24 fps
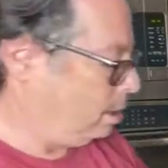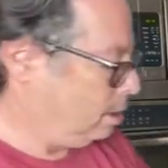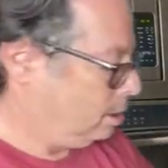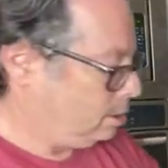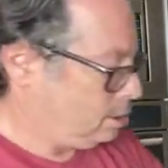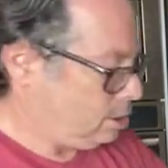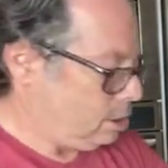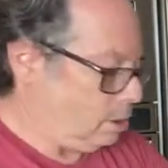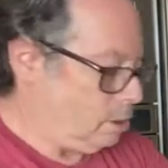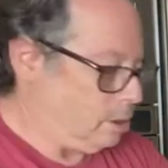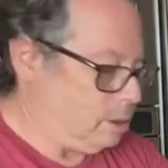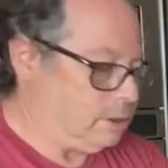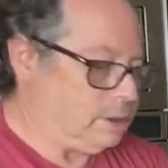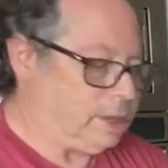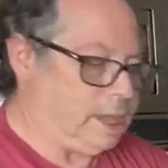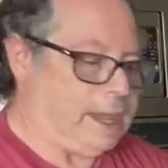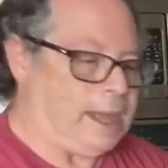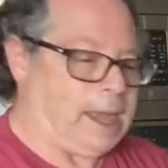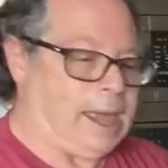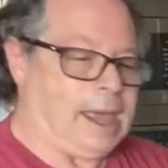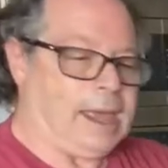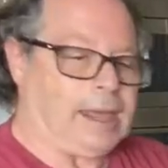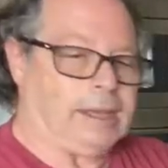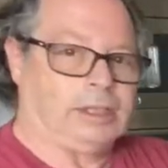so if
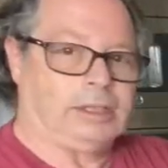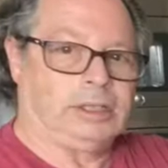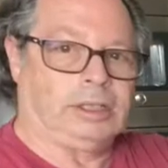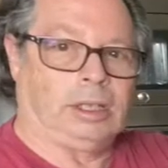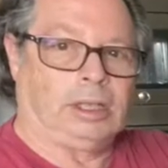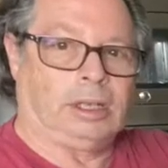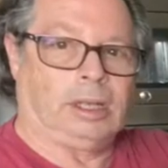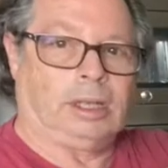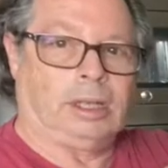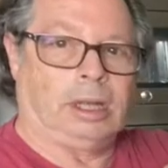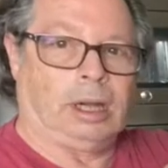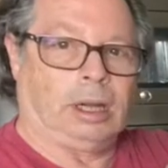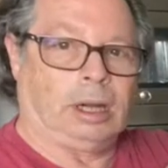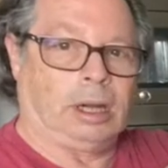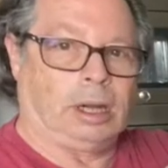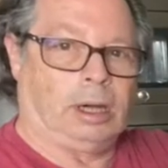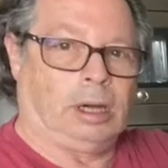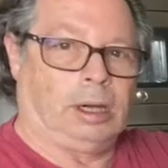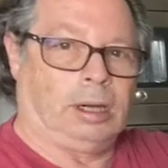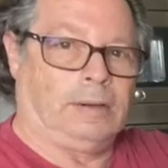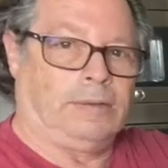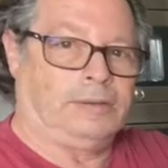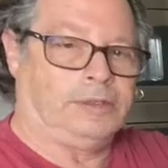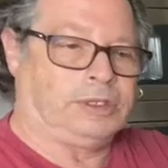it has a
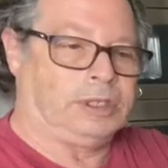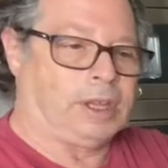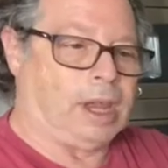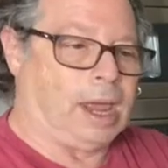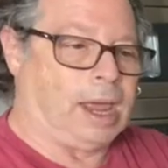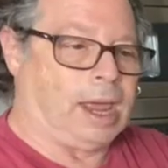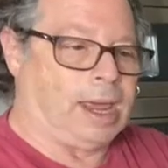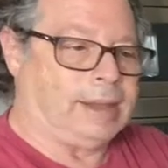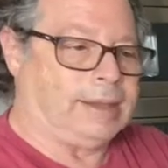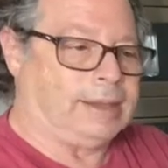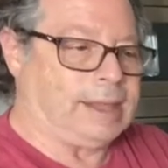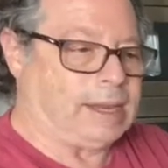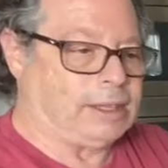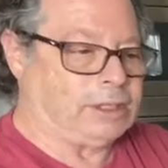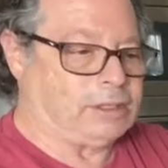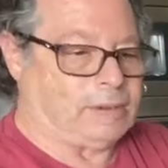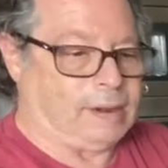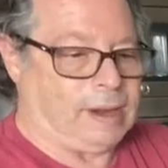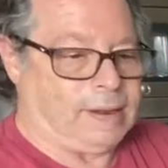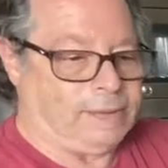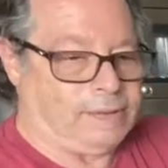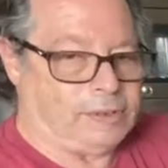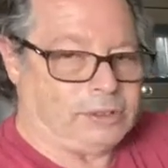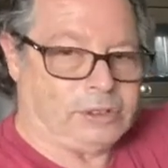curved side, that's
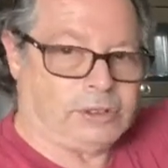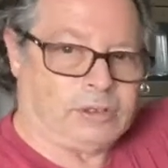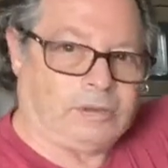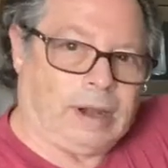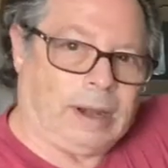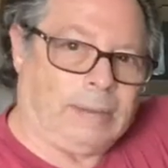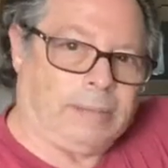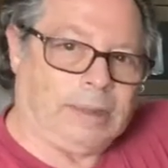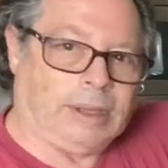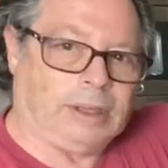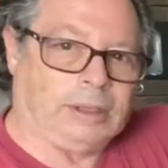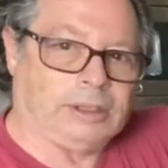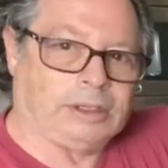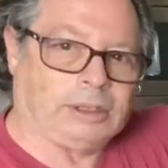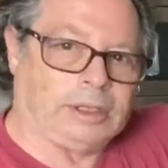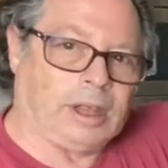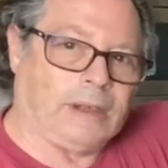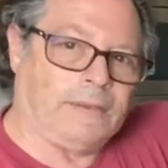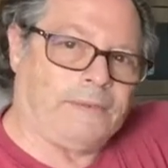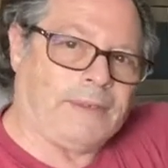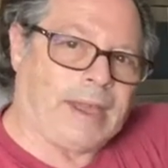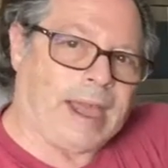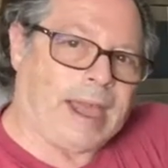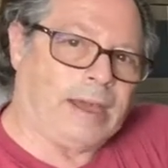great for scraping
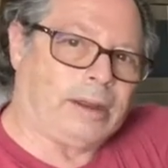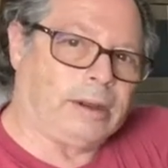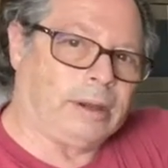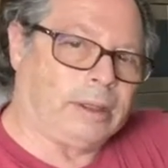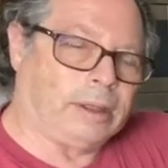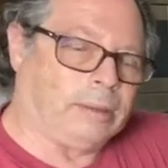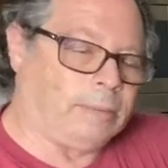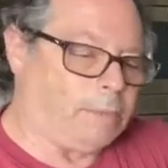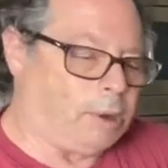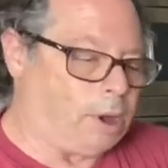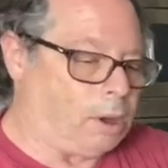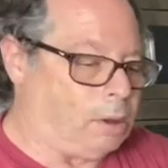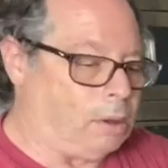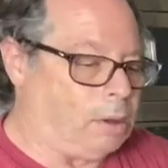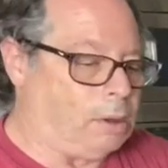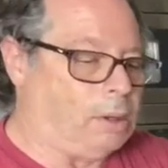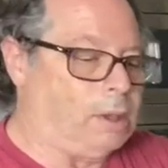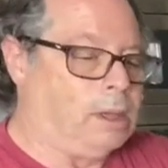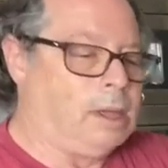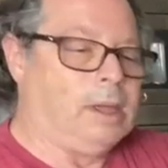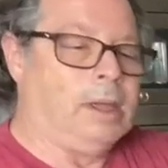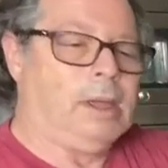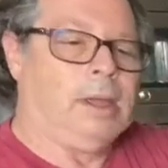stuff out of the bowl,